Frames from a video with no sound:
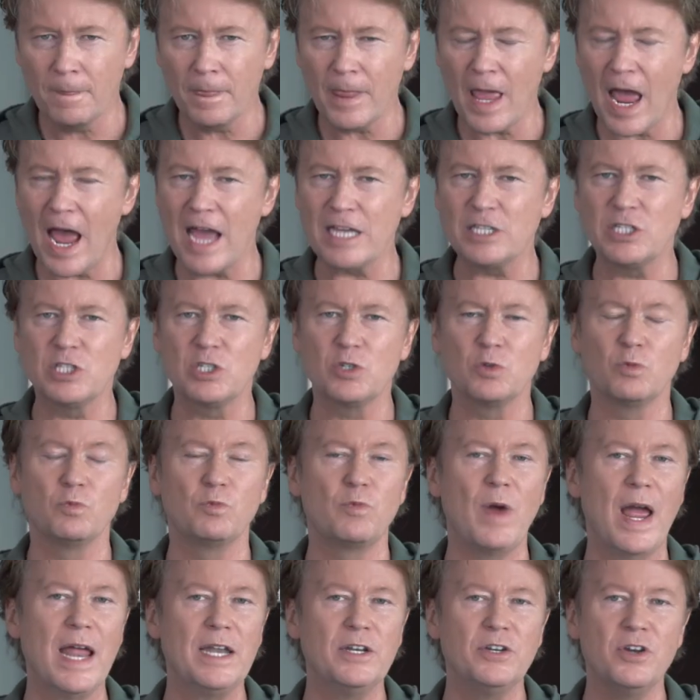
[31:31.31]
I
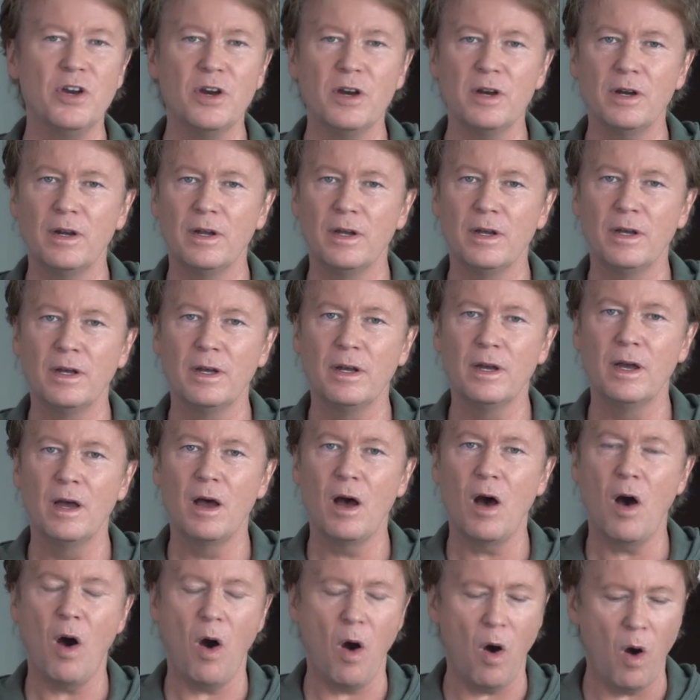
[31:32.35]
surrender
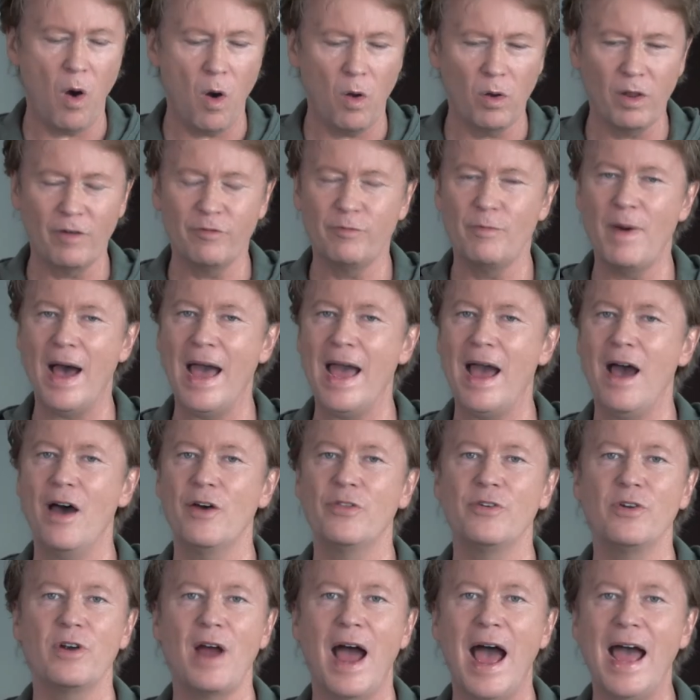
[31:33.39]
all of my
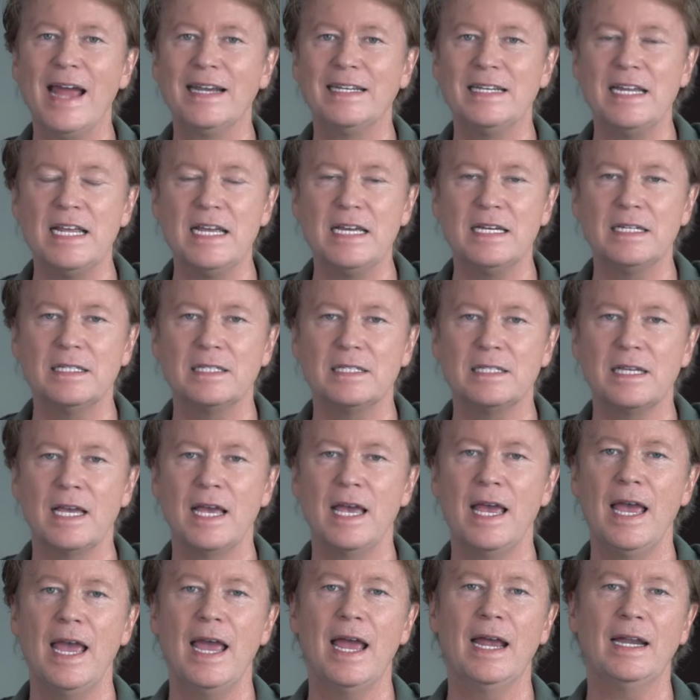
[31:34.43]
other ideas,
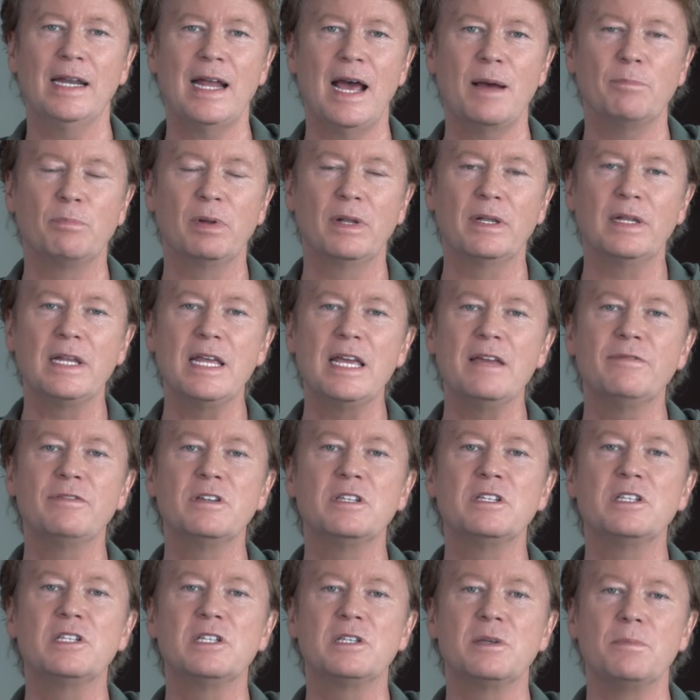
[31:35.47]
and I believe
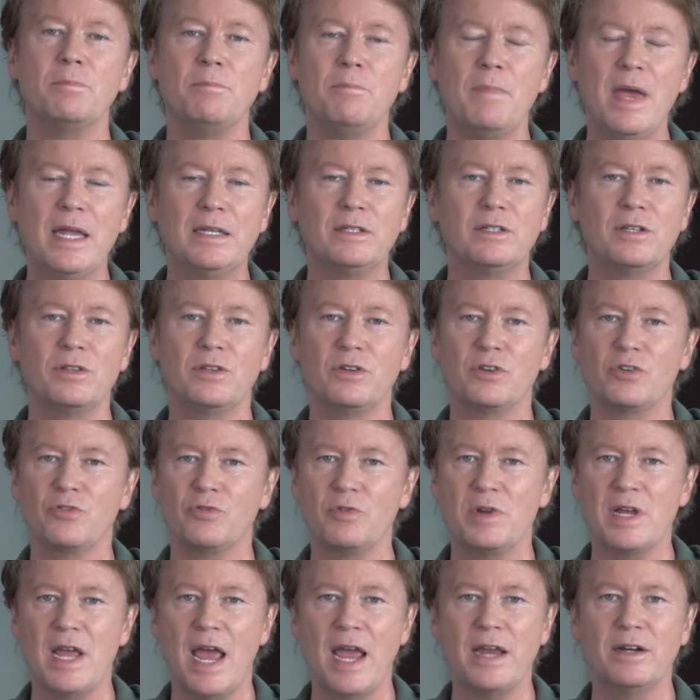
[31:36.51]
and submit to the
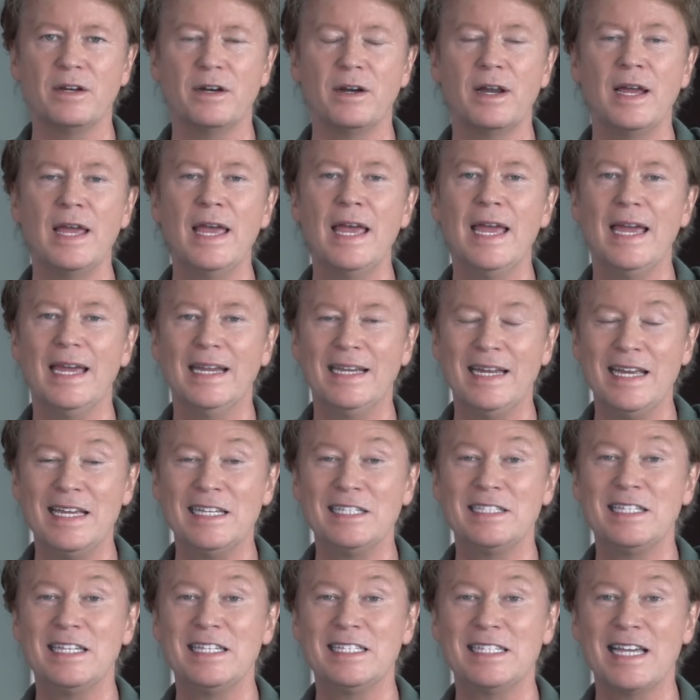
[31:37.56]
Creator and
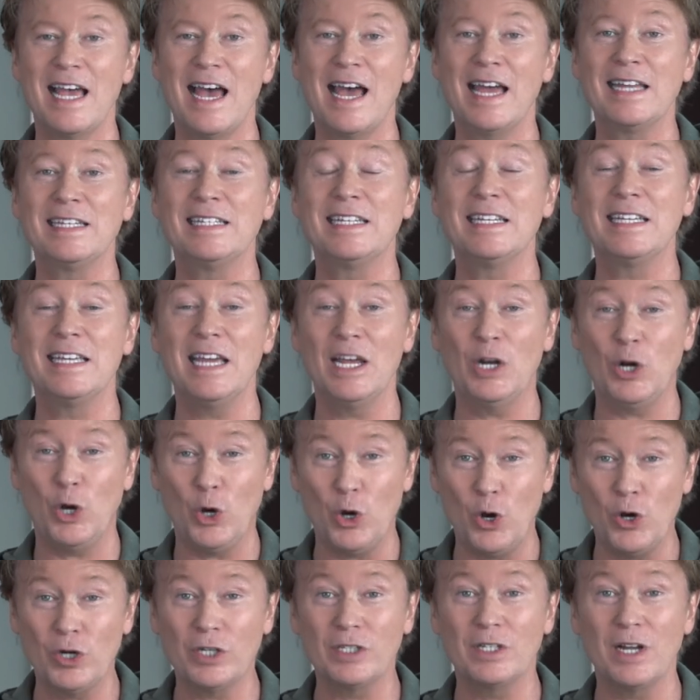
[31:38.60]
His design to get
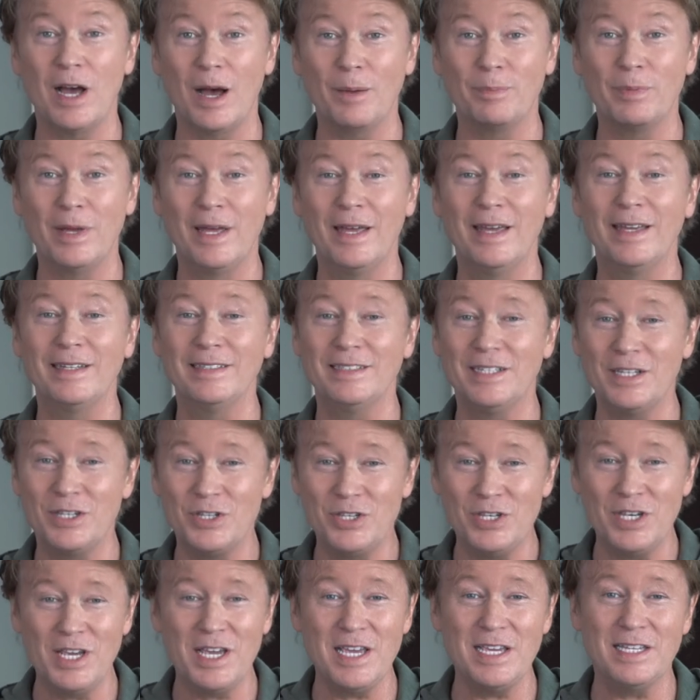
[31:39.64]
hooked up to
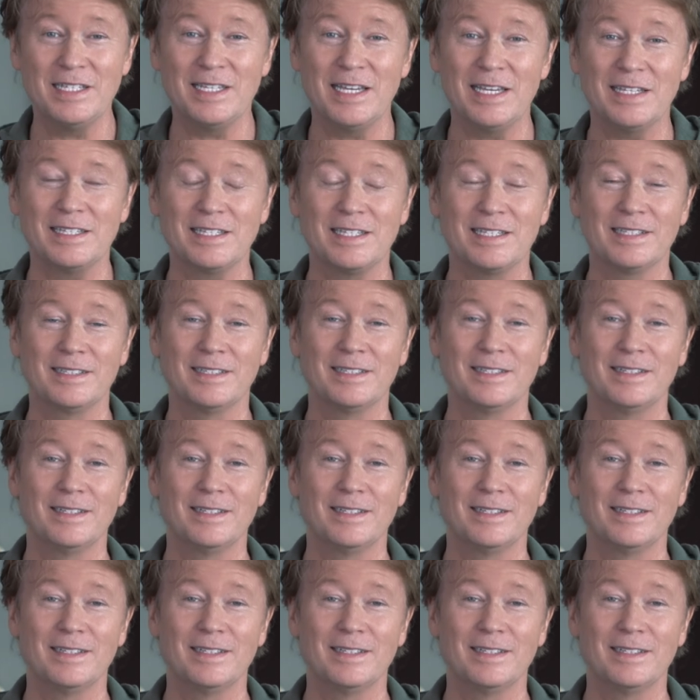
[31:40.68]
Jesus.